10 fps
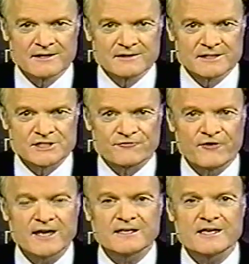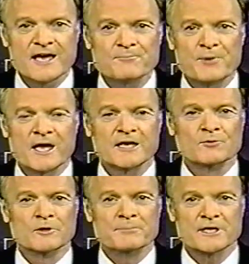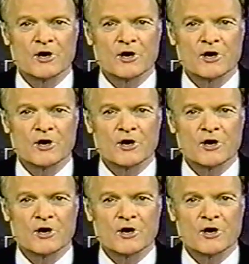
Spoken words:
His fake campaign will be